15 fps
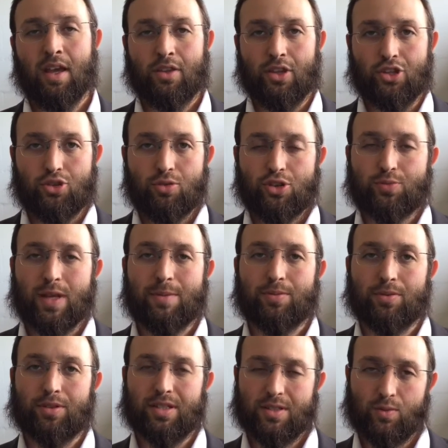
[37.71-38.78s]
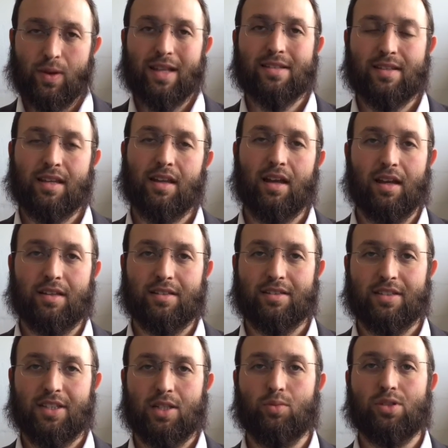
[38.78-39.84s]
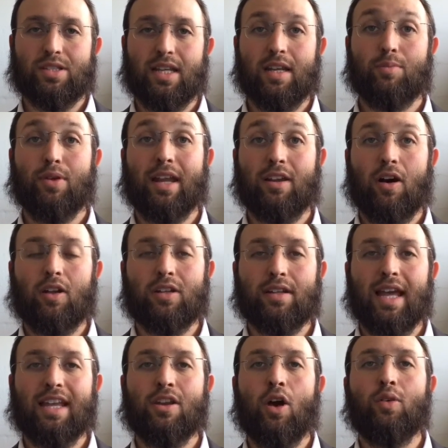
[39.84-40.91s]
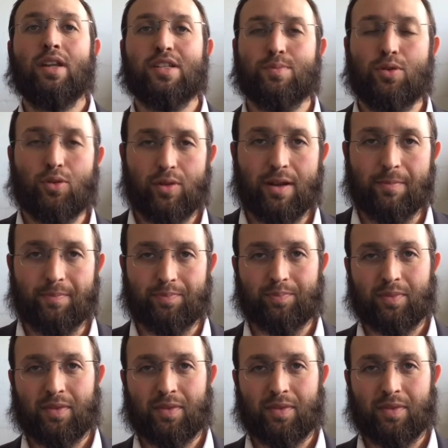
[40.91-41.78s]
The Jewish people this Wednesday night will celebrate a holiday known as Purim.